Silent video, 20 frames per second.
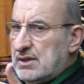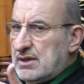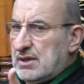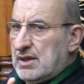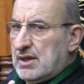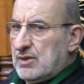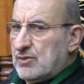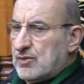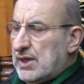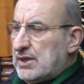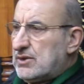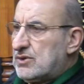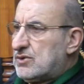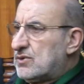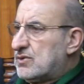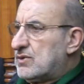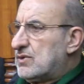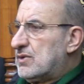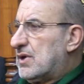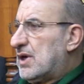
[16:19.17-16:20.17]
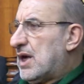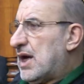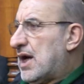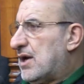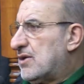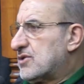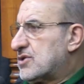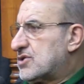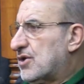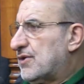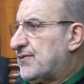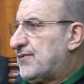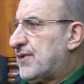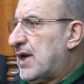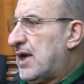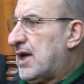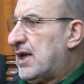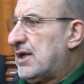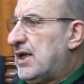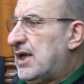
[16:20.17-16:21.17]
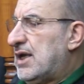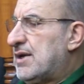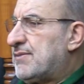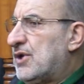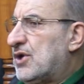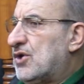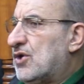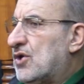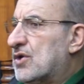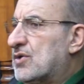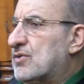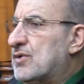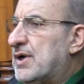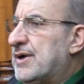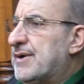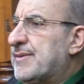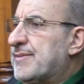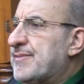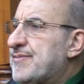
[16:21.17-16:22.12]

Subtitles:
he went to house of Hani ibn Urwa.